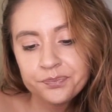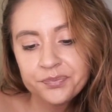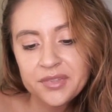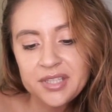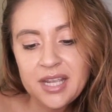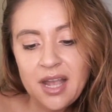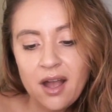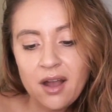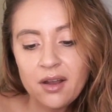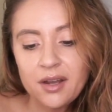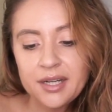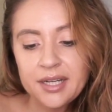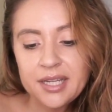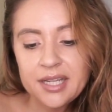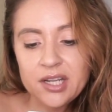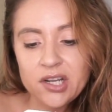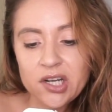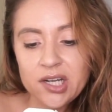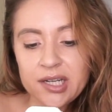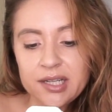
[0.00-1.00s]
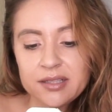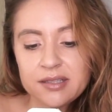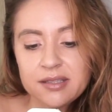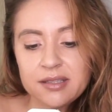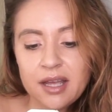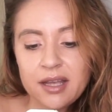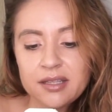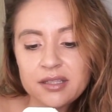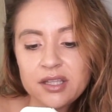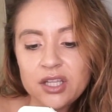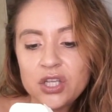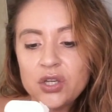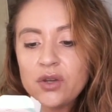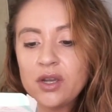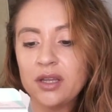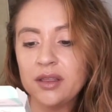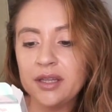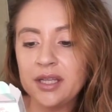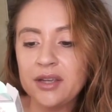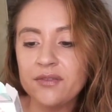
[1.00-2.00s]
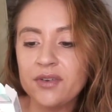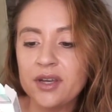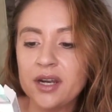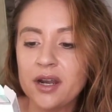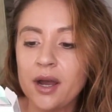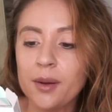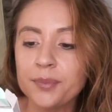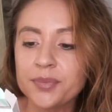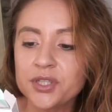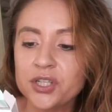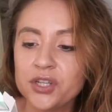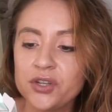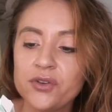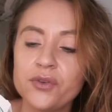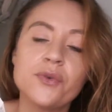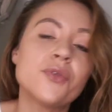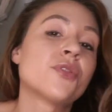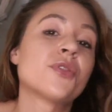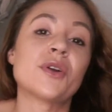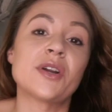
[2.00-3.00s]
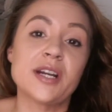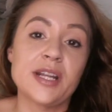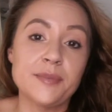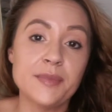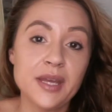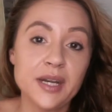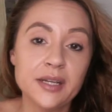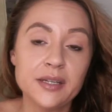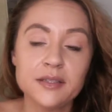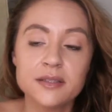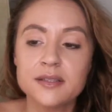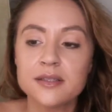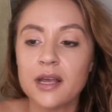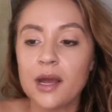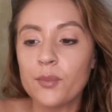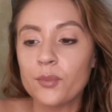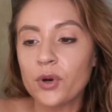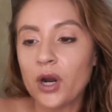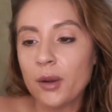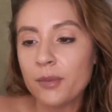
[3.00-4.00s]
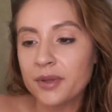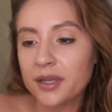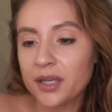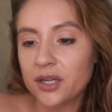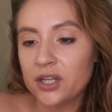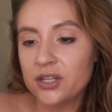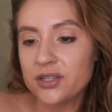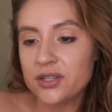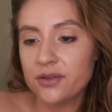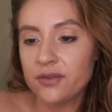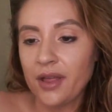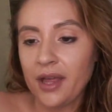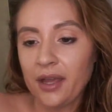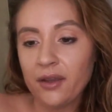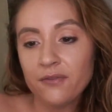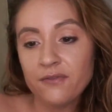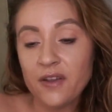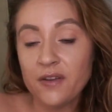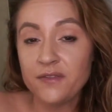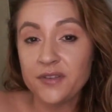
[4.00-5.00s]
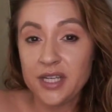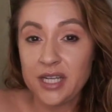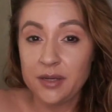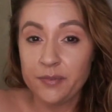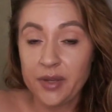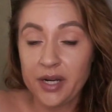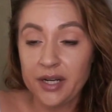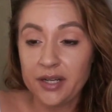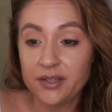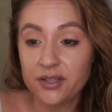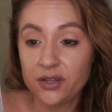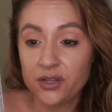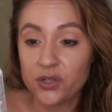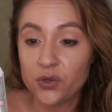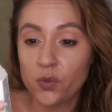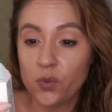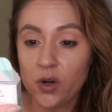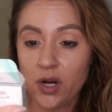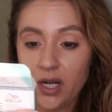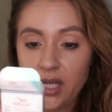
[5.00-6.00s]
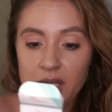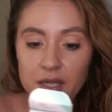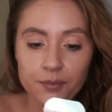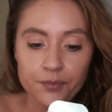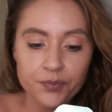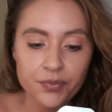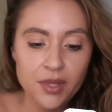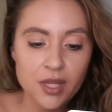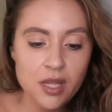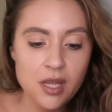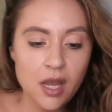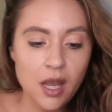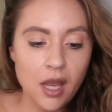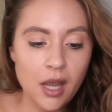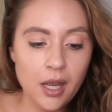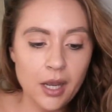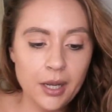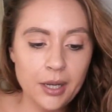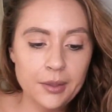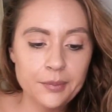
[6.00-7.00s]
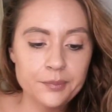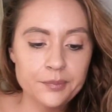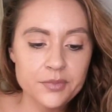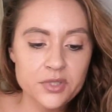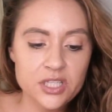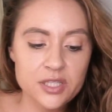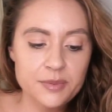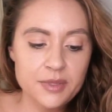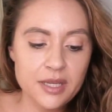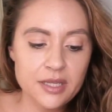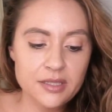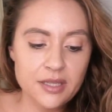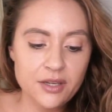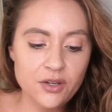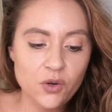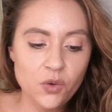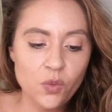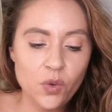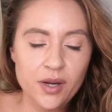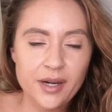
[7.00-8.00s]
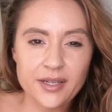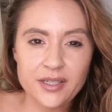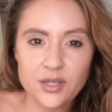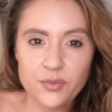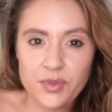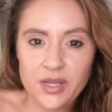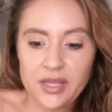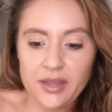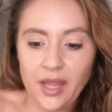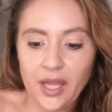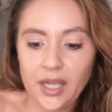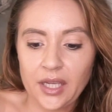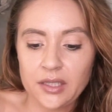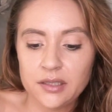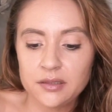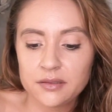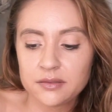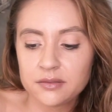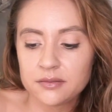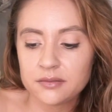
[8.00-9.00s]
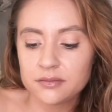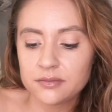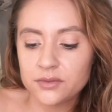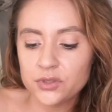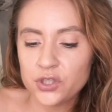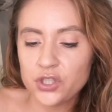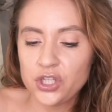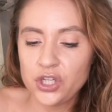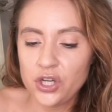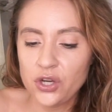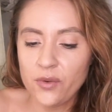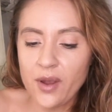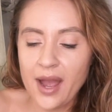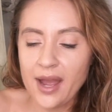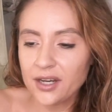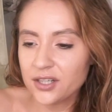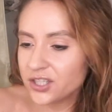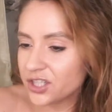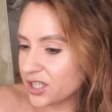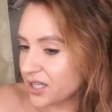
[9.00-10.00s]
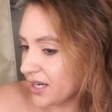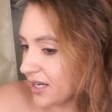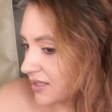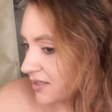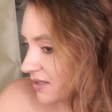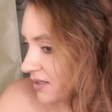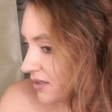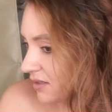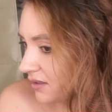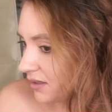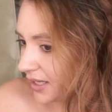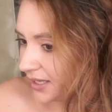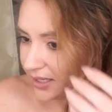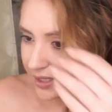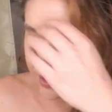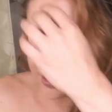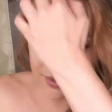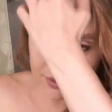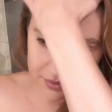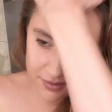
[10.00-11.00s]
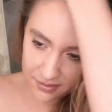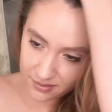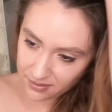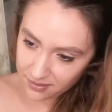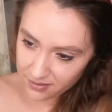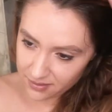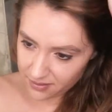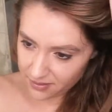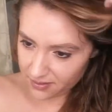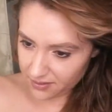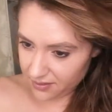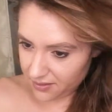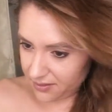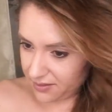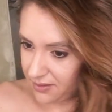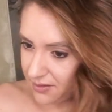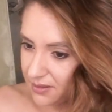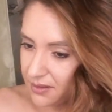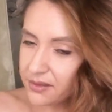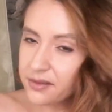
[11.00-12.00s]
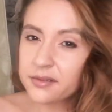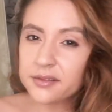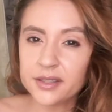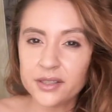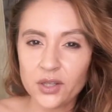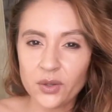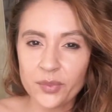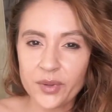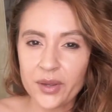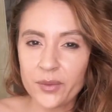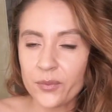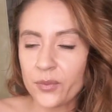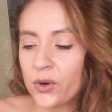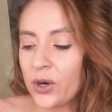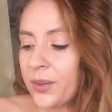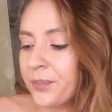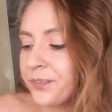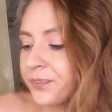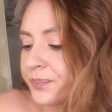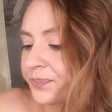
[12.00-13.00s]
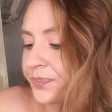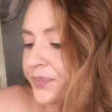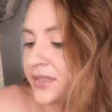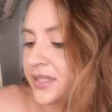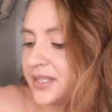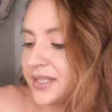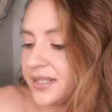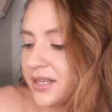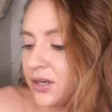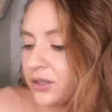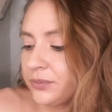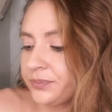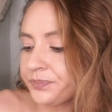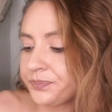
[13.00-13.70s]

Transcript: yeah, on here it says that you can leave it up to 30 minutes. I'm probably gonna do like 15 minutes or 20, just because I don't want it to be like too ashy. I still like it a little bit warm. So